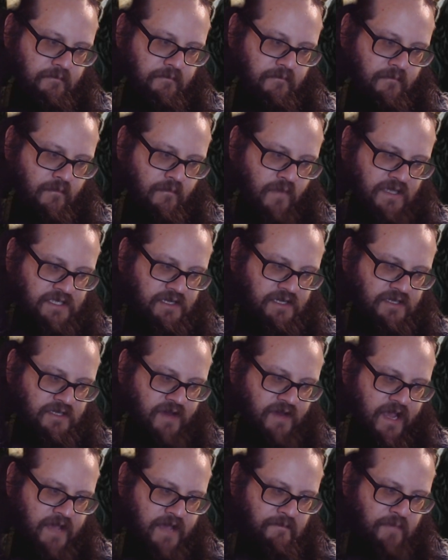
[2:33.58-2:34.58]
Western
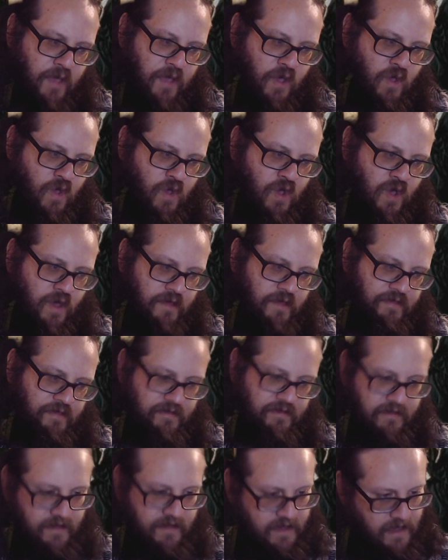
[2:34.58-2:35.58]
Australia,
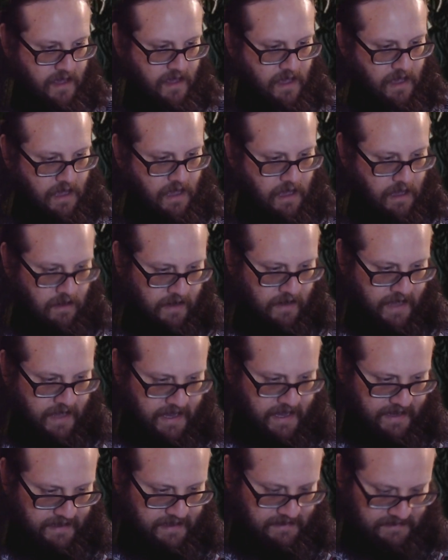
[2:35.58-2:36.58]
Perth.
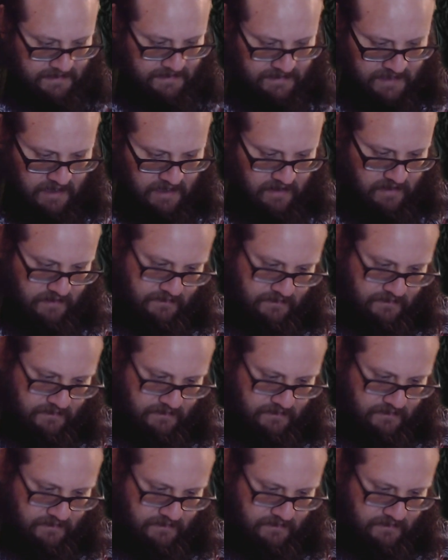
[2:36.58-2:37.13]
Okay, so,